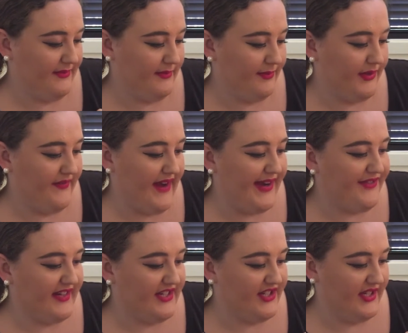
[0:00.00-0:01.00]
to improve
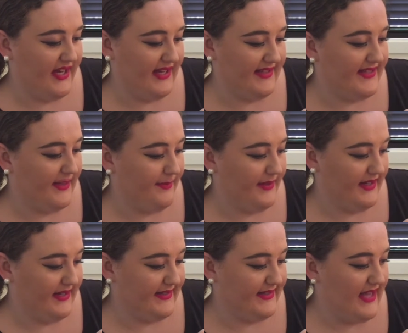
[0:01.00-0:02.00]
hydration and
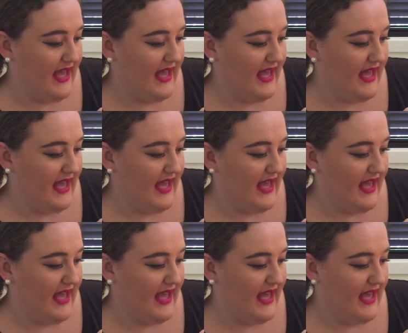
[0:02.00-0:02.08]
suppleness.